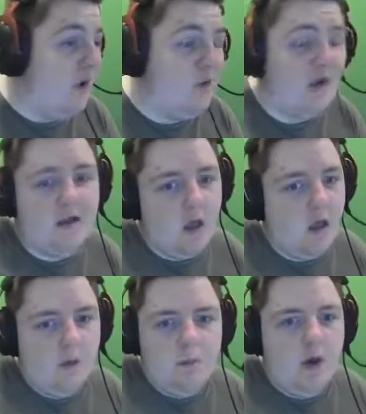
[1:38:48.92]
Well,
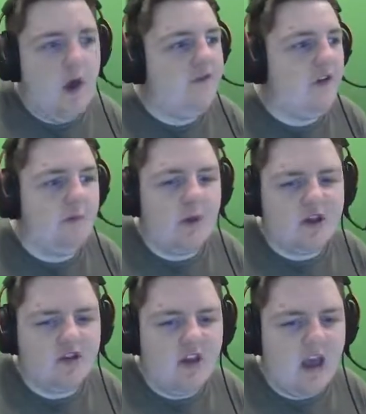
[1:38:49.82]
perfect for
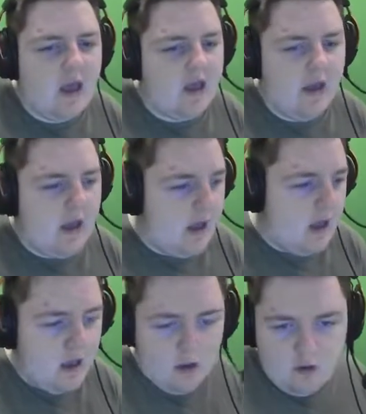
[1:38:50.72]
Manchester City.
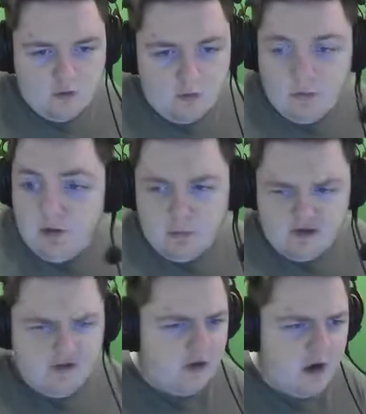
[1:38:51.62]

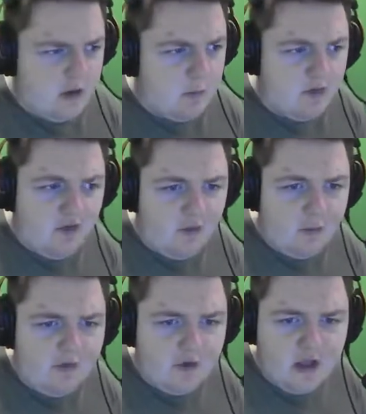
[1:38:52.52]
Was it from
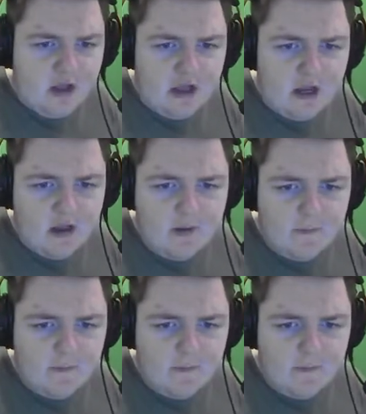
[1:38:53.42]
the free kick?